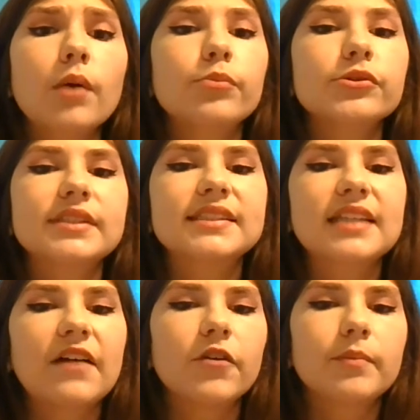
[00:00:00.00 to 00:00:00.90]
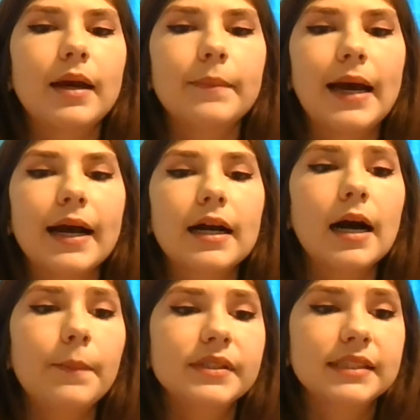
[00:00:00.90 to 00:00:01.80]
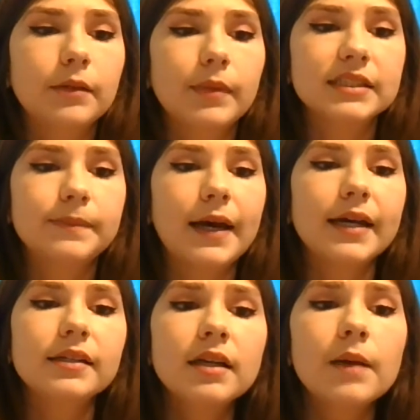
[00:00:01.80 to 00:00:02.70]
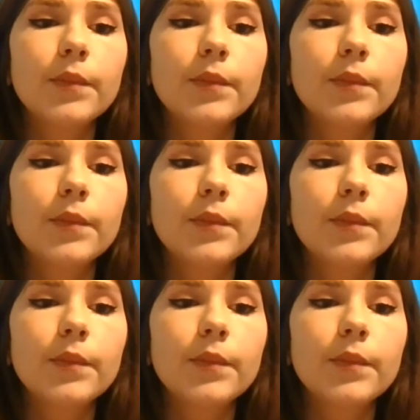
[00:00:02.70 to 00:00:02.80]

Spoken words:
Bruises covered my back, up and down my spine.